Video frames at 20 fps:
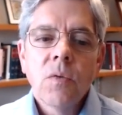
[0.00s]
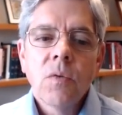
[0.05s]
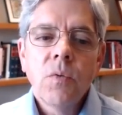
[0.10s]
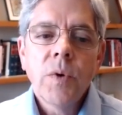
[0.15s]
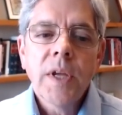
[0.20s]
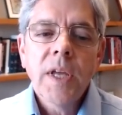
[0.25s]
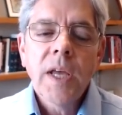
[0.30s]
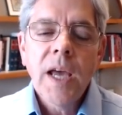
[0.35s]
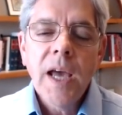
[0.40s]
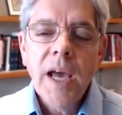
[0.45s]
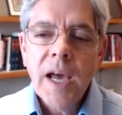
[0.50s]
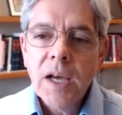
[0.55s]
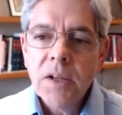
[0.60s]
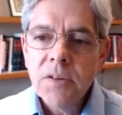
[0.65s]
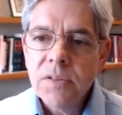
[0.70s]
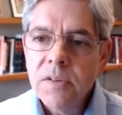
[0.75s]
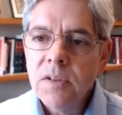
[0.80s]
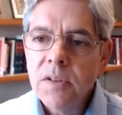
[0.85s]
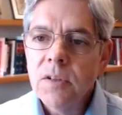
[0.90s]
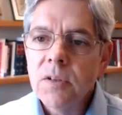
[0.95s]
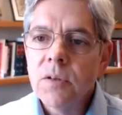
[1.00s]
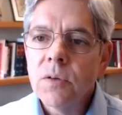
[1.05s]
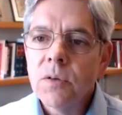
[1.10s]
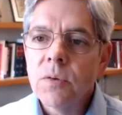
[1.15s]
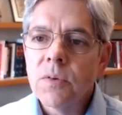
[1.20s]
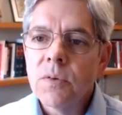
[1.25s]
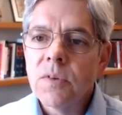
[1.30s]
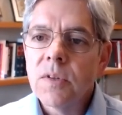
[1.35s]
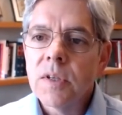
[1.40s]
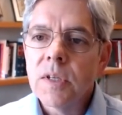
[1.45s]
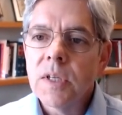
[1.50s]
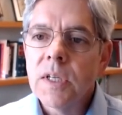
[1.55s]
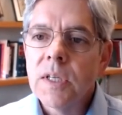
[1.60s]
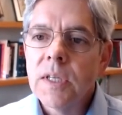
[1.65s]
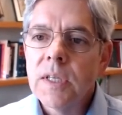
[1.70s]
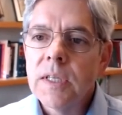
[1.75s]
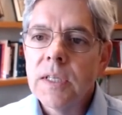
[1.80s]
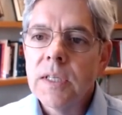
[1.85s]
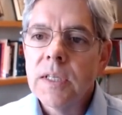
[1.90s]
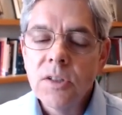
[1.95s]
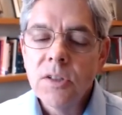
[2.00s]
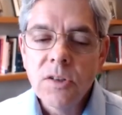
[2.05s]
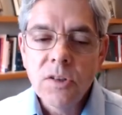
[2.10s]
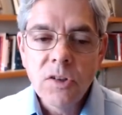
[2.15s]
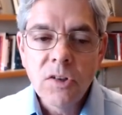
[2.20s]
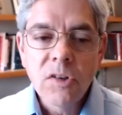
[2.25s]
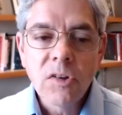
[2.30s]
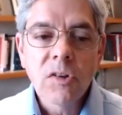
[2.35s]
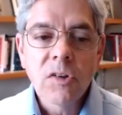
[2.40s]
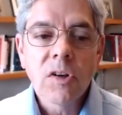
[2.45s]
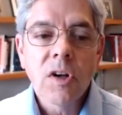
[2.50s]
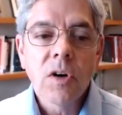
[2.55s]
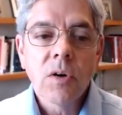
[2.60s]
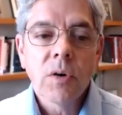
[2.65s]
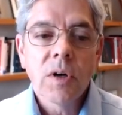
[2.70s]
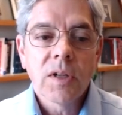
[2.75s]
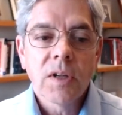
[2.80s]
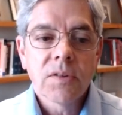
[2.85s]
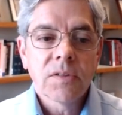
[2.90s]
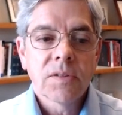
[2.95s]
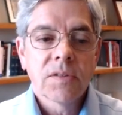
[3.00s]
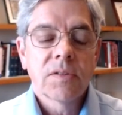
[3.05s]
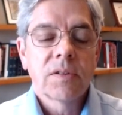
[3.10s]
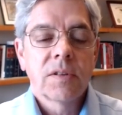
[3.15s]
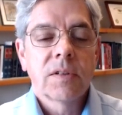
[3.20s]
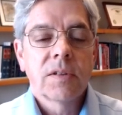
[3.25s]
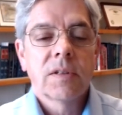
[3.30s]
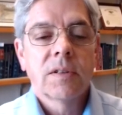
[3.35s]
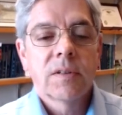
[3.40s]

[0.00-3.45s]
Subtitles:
we ask you to show us